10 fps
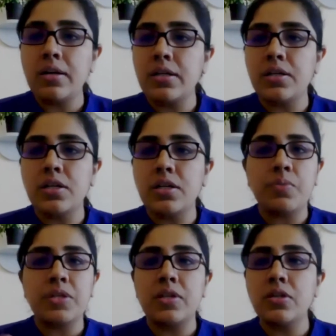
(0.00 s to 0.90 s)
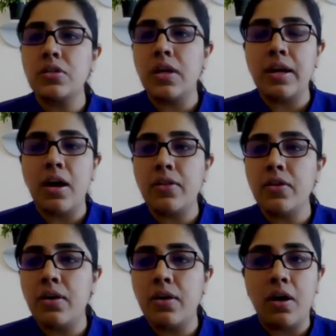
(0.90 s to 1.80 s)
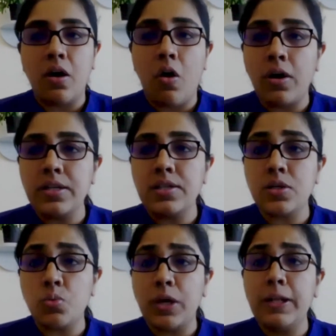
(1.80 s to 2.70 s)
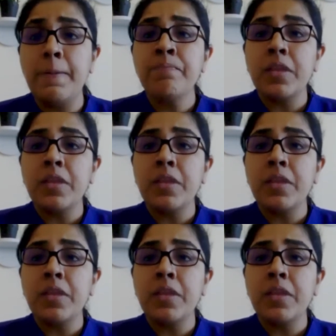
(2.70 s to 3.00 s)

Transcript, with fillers: it is present in other uh, organs as well.